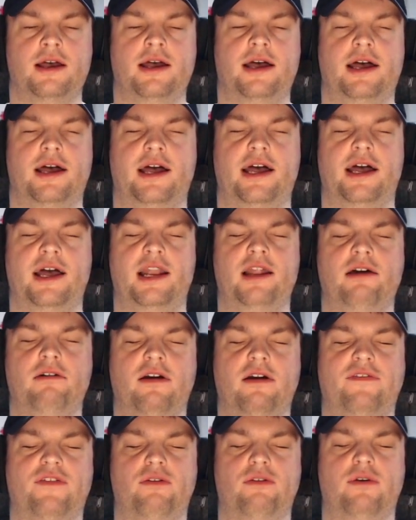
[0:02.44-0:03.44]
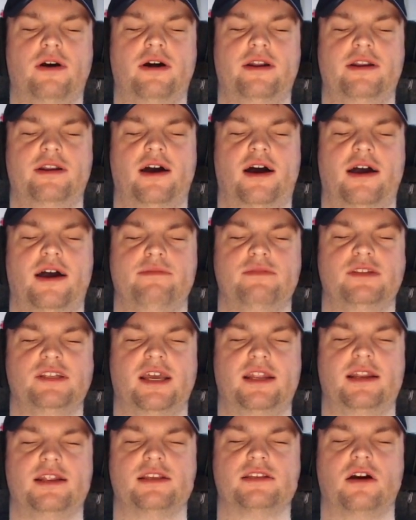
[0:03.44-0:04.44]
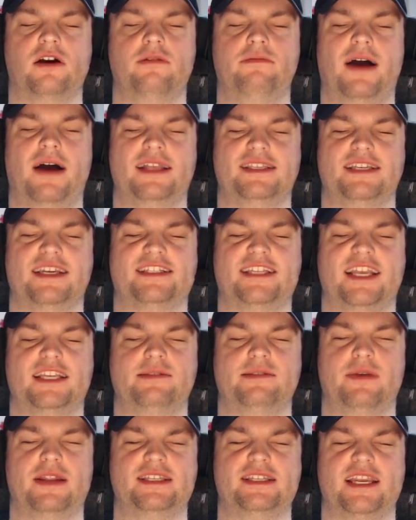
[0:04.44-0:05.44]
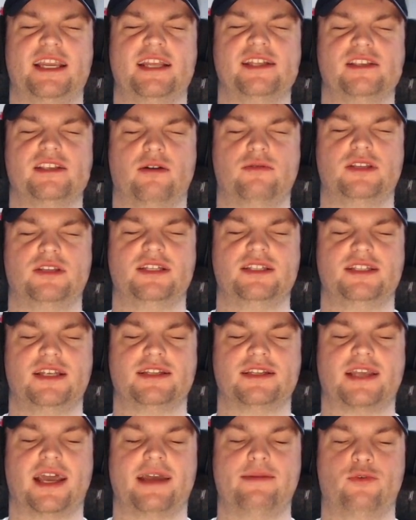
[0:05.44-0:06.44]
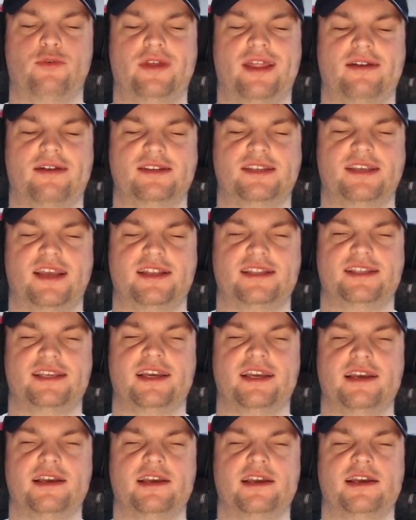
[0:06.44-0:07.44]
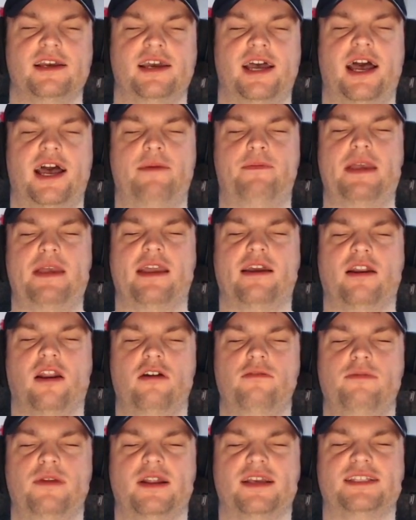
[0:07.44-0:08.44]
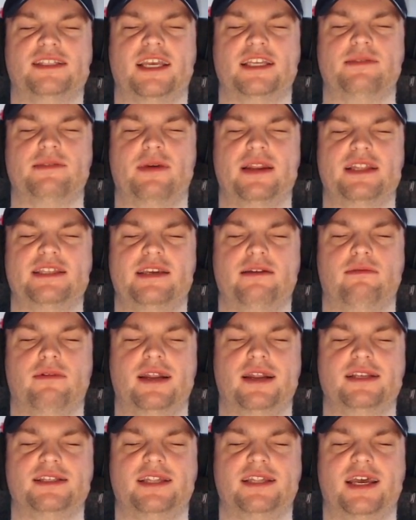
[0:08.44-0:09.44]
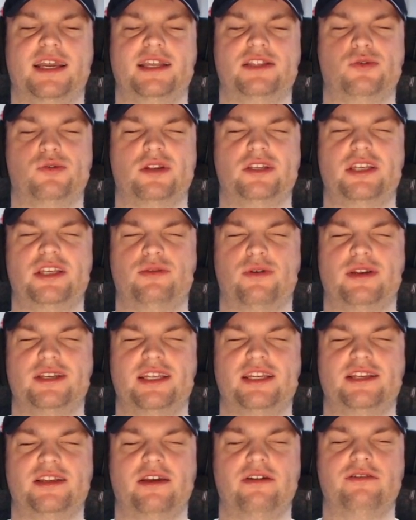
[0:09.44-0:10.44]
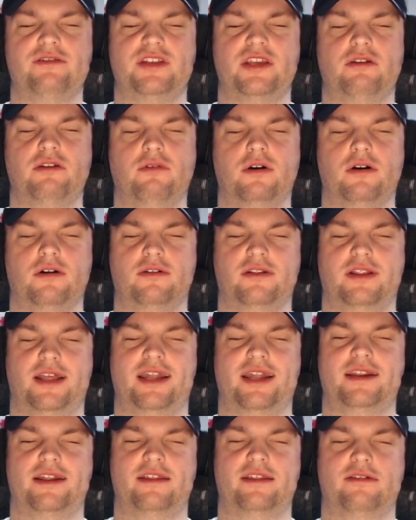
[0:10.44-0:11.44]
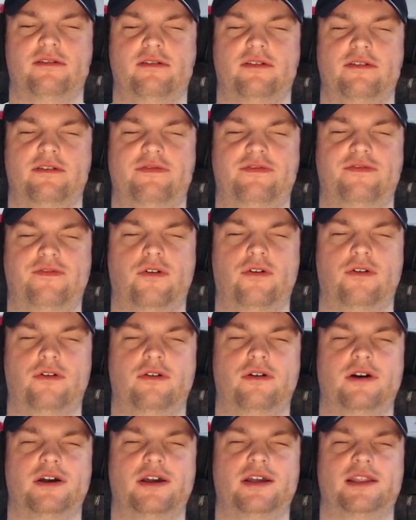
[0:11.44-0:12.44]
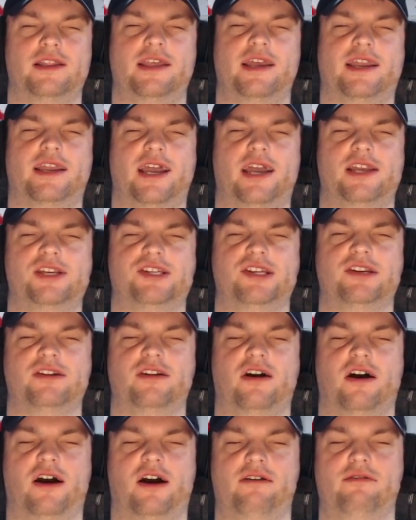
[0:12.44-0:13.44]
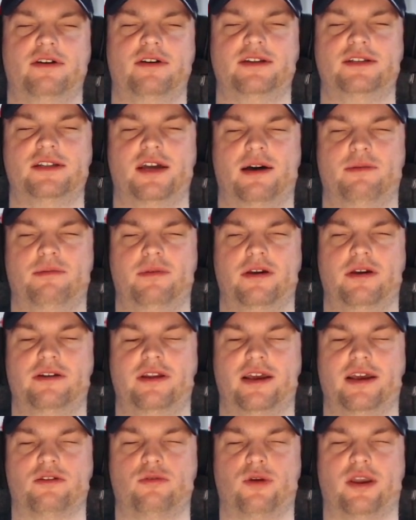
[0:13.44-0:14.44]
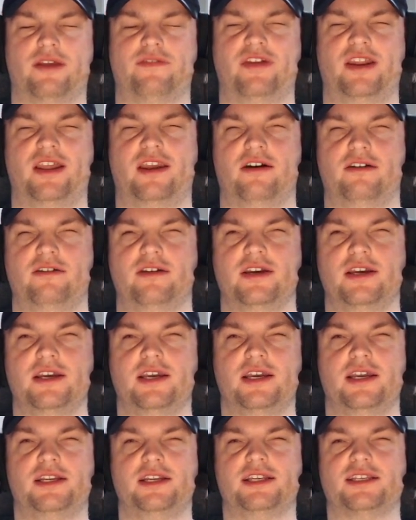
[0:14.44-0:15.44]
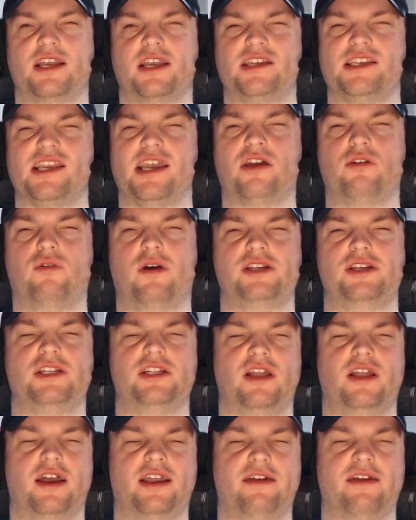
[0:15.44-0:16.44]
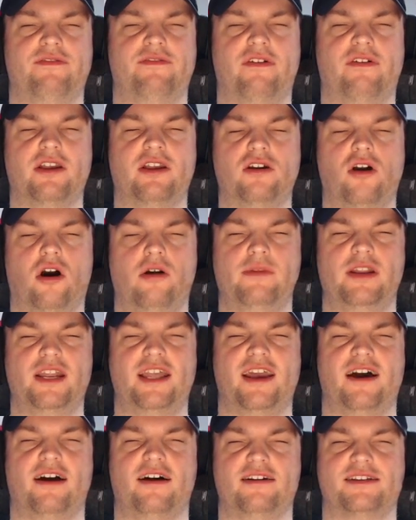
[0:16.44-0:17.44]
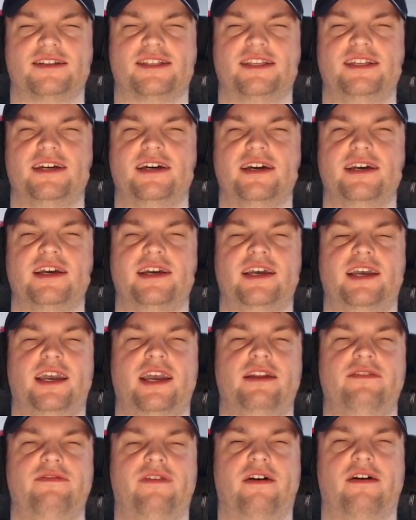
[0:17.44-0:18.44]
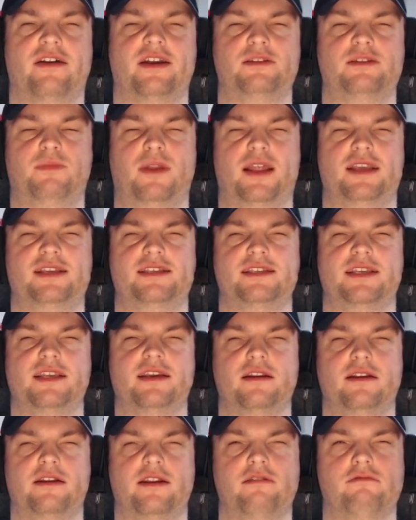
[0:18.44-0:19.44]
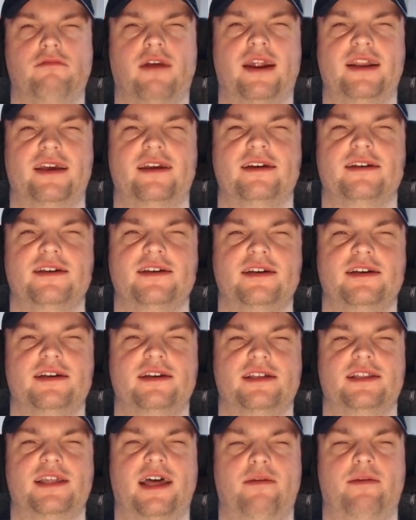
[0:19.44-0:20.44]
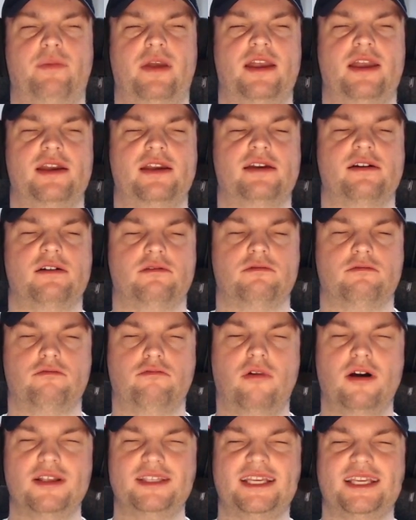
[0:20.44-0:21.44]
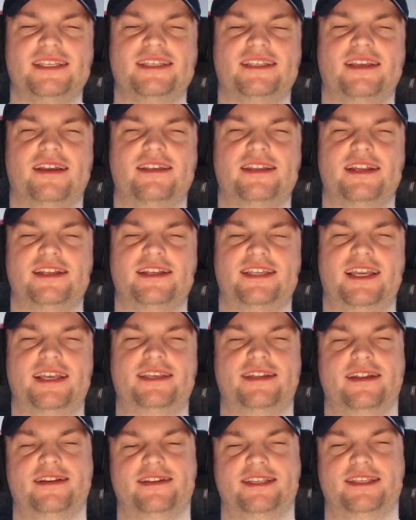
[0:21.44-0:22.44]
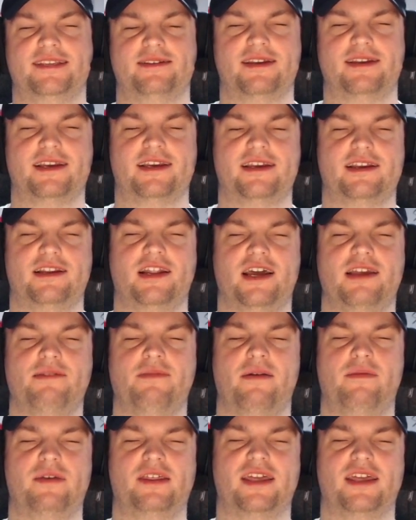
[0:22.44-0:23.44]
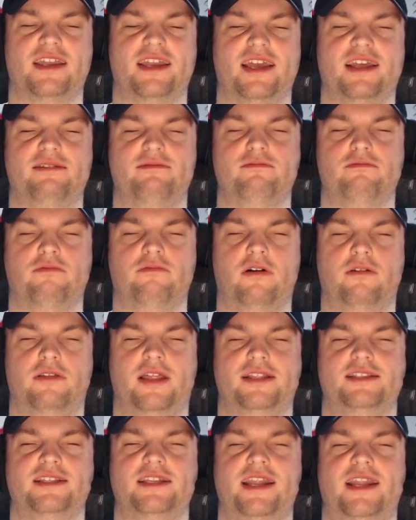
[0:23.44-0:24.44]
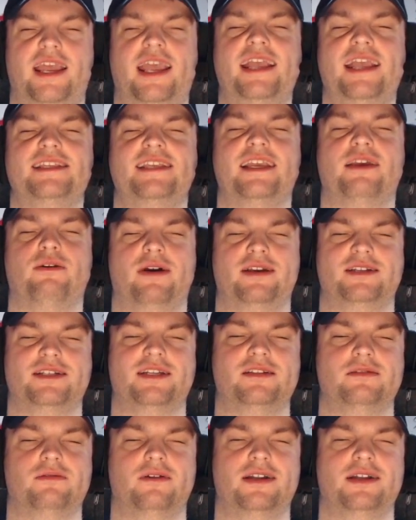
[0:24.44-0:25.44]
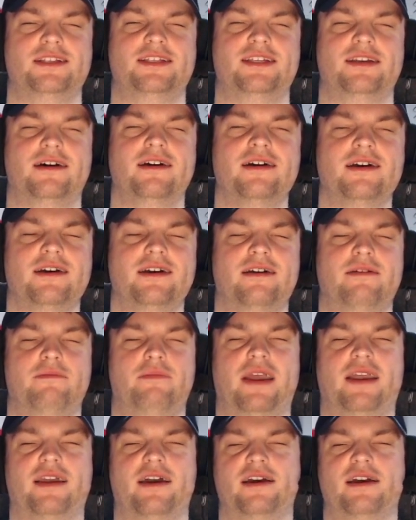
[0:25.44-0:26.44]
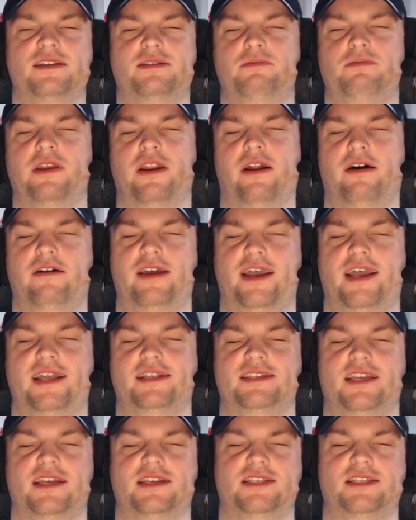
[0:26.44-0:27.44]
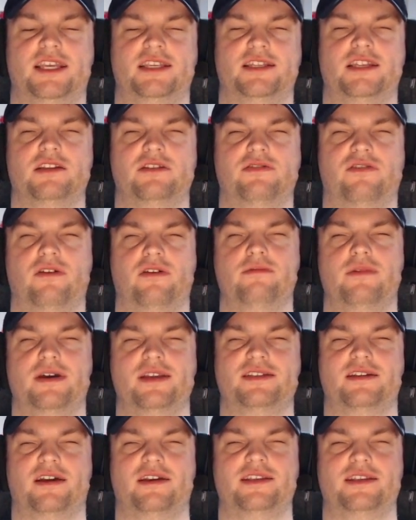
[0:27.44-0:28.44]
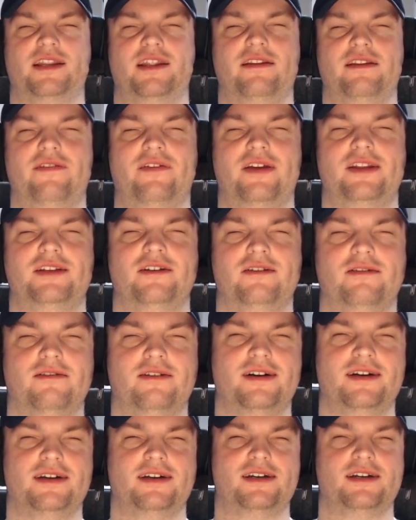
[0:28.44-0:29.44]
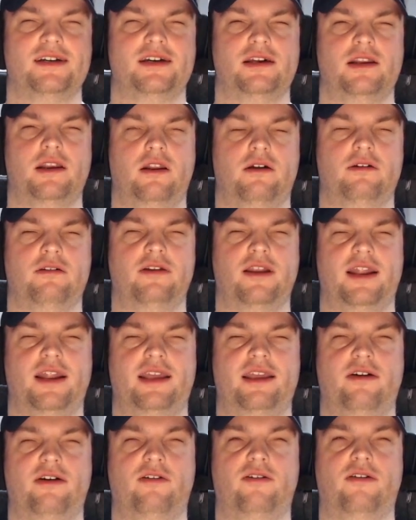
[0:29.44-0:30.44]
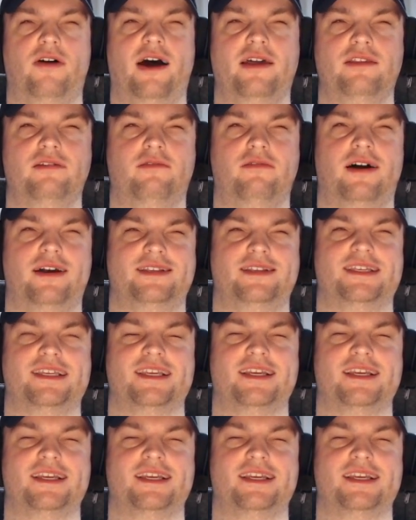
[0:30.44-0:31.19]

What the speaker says: Hello everyone, I'm Sightless Combat, accessibility consultant and gamer without sight. Happy Global Accessibility Awareness Day 2022 to you all, and I thought for the occasion I would upload a quick video discussing a question that I get very commonly asked in various places including Reddit. That being, what is sighted assistance? Now you might be thinking, well, that's an easy question to answer because, it's assistance from a sighted individual locally or otherwise.